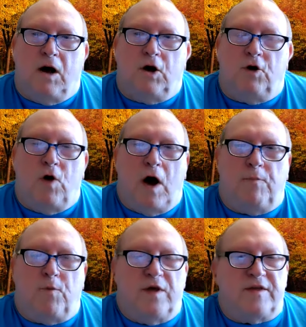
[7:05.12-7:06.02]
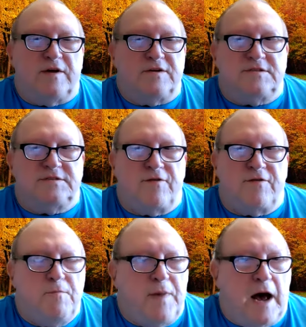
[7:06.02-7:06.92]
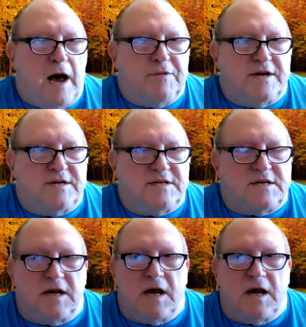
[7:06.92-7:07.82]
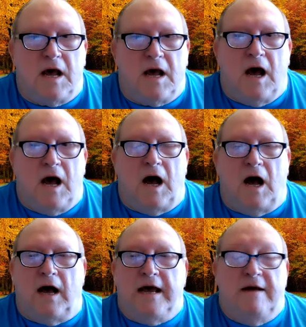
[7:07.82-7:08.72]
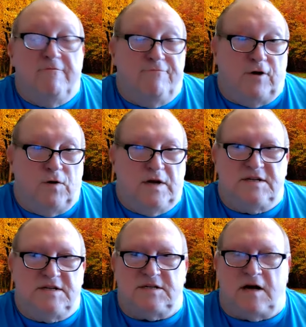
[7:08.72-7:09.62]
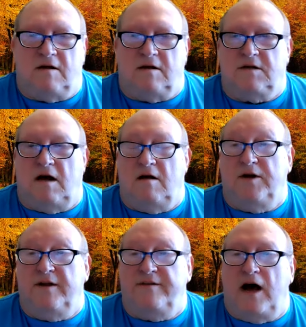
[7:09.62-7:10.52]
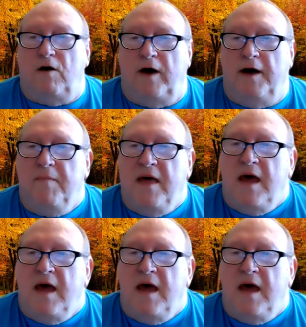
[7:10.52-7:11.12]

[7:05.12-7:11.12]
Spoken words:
grew up with a Southern Baptist influence, I'll put it that way.